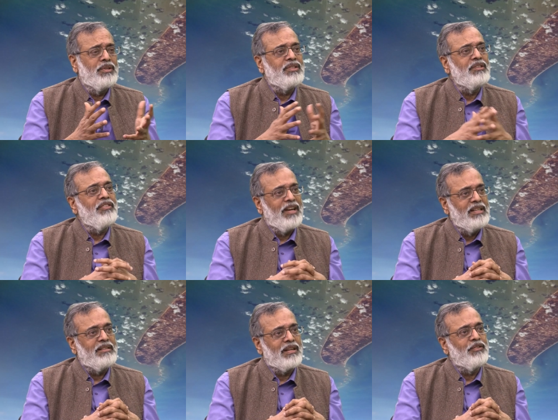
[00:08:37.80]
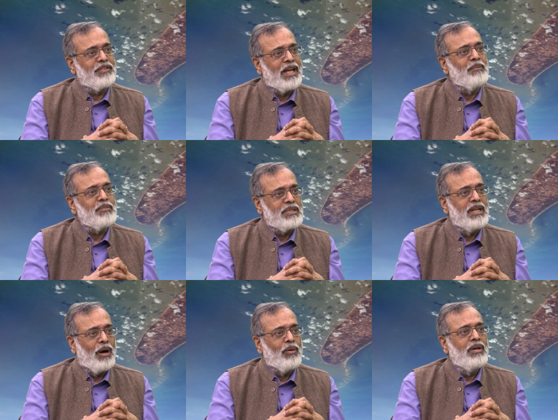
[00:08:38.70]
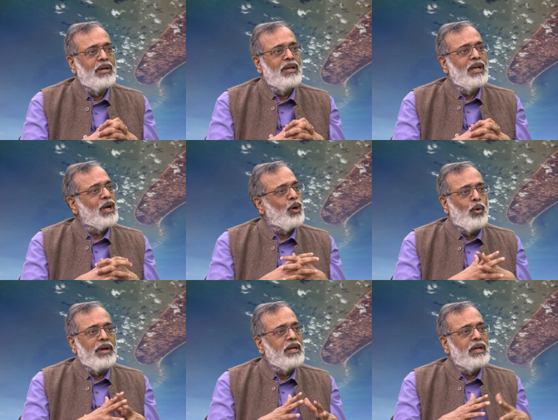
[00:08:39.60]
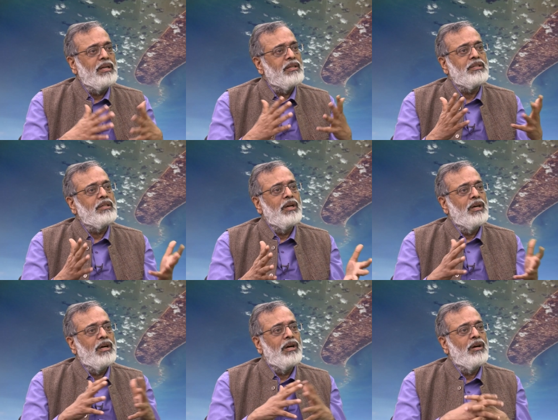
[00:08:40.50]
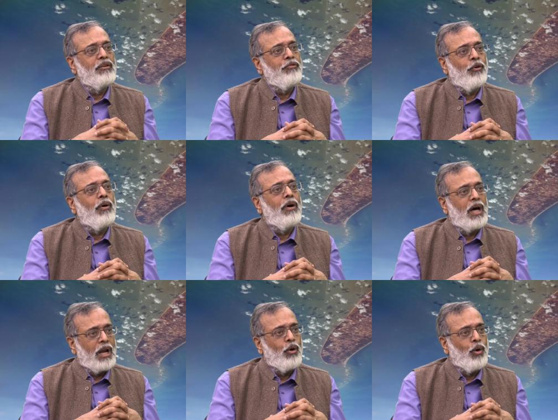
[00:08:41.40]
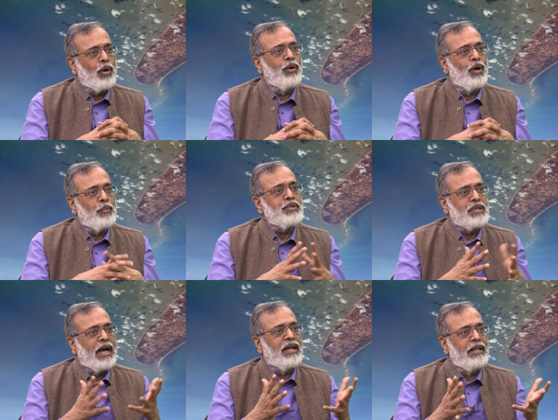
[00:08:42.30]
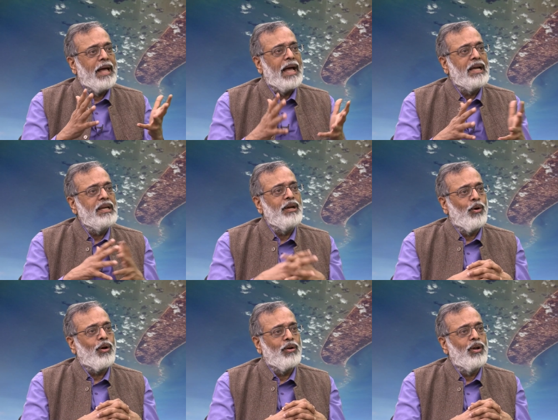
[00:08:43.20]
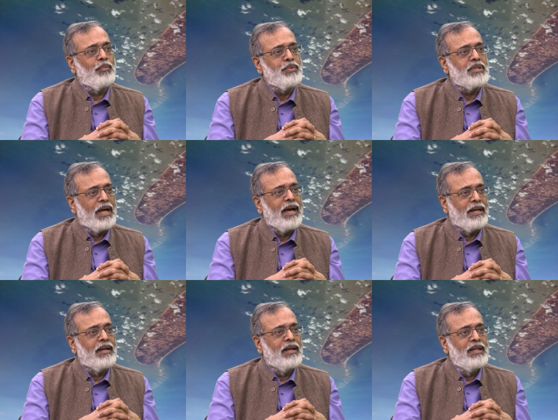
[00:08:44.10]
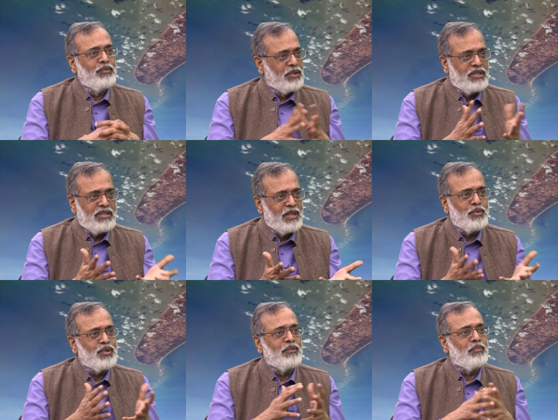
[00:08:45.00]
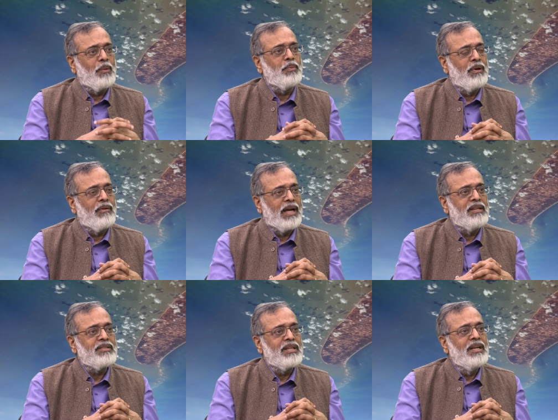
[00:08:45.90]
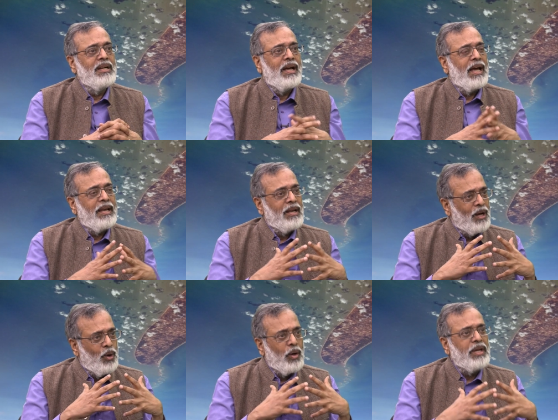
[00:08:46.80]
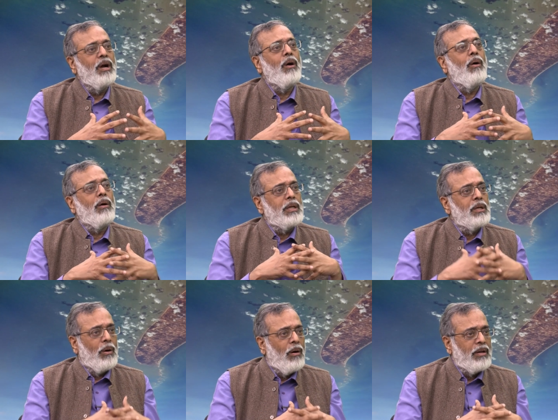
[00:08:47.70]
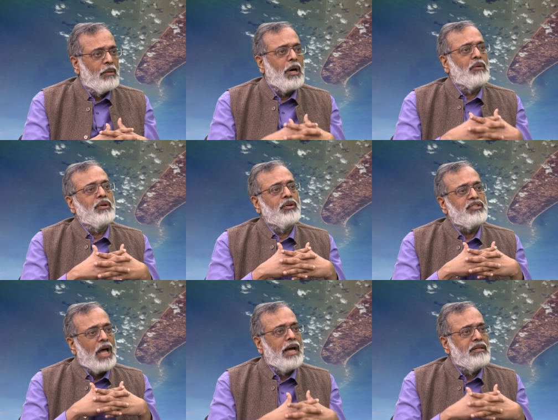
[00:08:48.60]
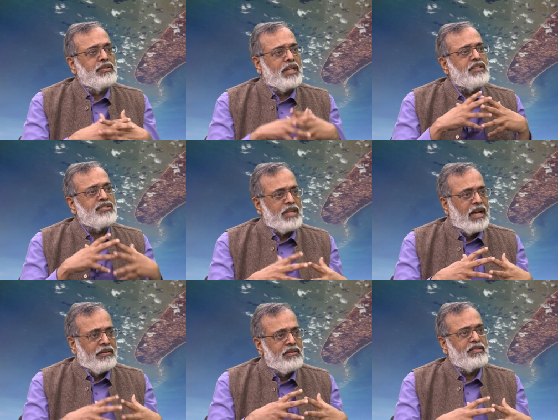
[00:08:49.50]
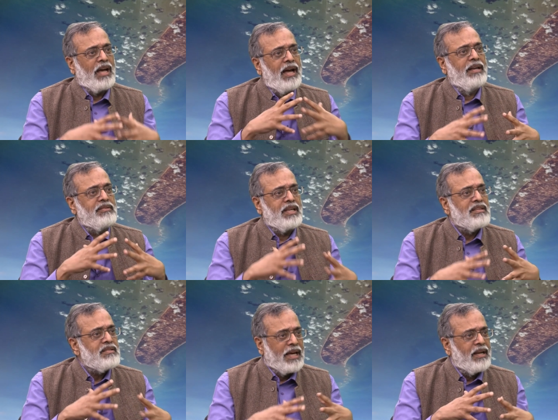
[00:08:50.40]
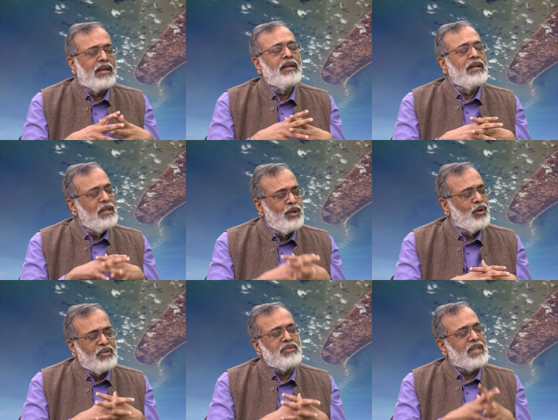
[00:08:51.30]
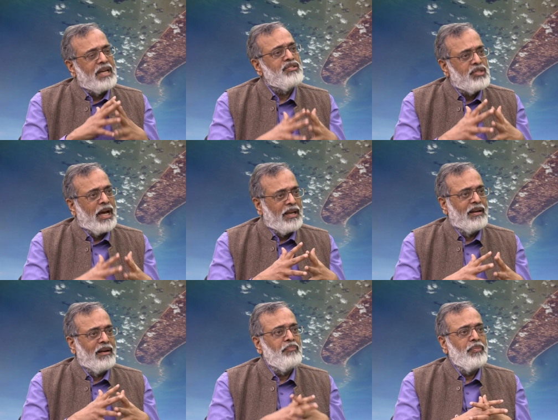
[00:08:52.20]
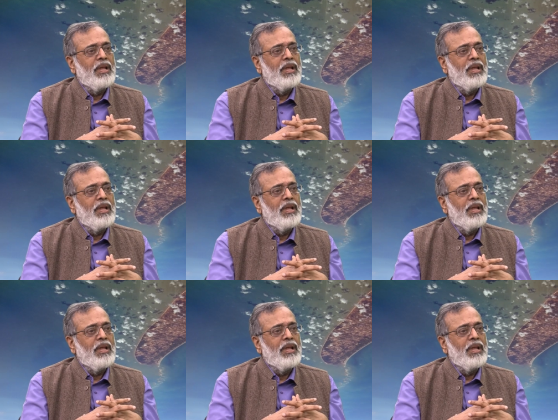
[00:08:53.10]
The chief editor of Times Now going in his uh, for our Arnab style, the angry Arnab style, which he seems to have popularized, and going on and on about science has said, science has said. No, it was Science Channel.